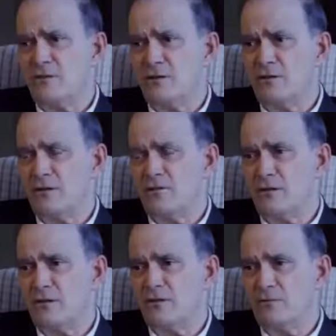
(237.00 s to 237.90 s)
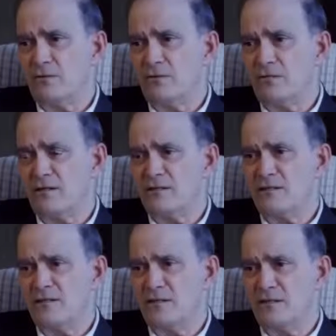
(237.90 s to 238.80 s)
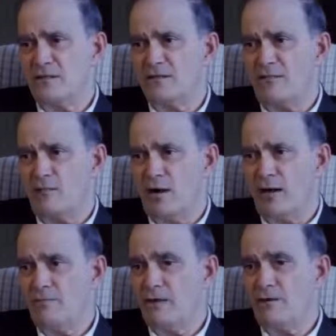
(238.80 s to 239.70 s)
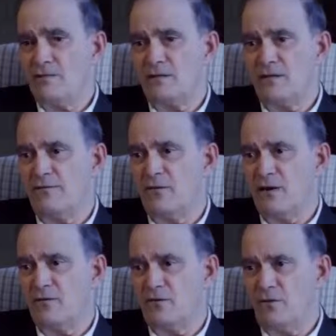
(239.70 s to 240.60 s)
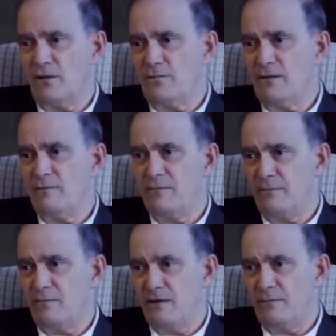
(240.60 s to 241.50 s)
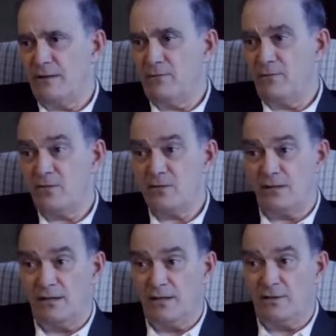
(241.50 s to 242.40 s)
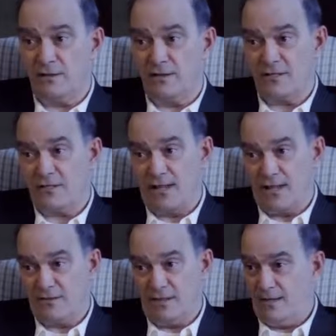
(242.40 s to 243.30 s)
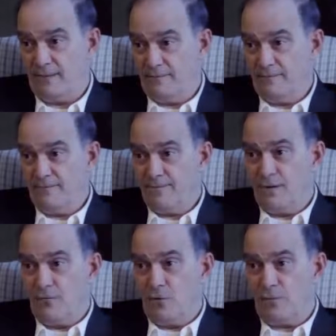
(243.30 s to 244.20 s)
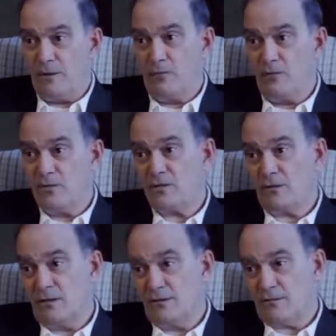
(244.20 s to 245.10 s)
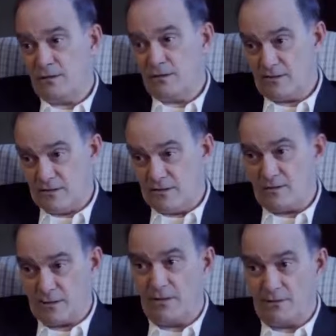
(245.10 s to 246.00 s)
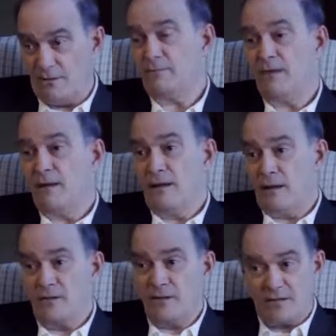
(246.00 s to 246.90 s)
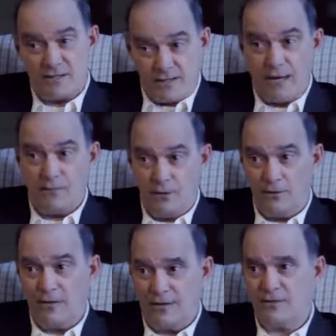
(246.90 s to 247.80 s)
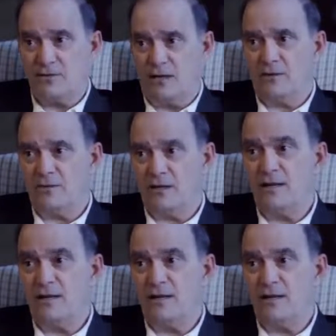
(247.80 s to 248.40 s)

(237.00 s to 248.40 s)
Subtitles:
the Germans are really sensitive to this stuff. Why? Because got living memory of people who used to live under the Stasi, or people who used to live under, still some of them, under the Gestapo and the SS. They